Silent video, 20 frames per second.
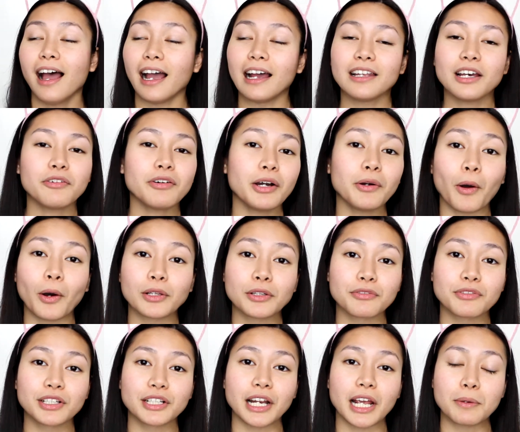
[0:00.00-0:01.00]
I love how all
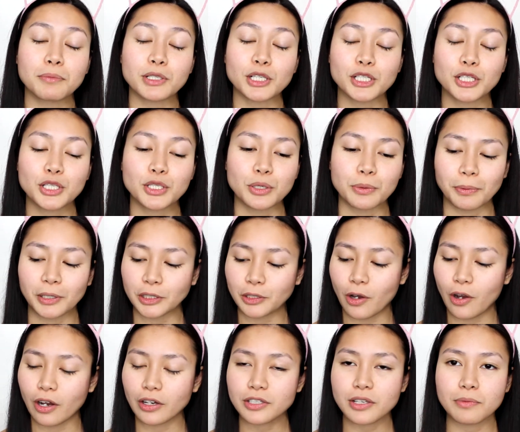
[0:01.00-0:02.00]
of their names are super
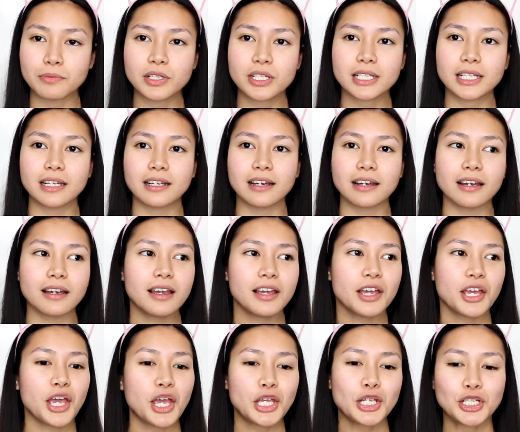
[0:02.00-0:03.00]
long, so I'm just gonna
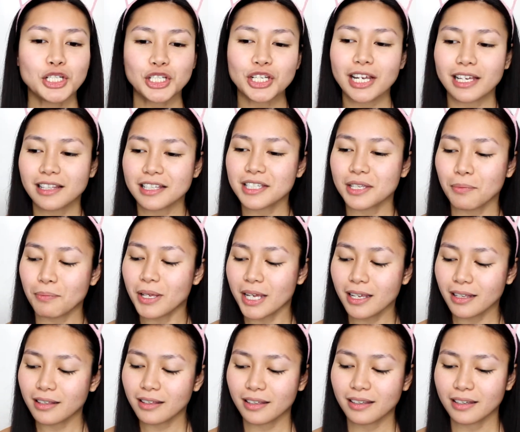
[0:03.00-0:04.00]
shake this a bit.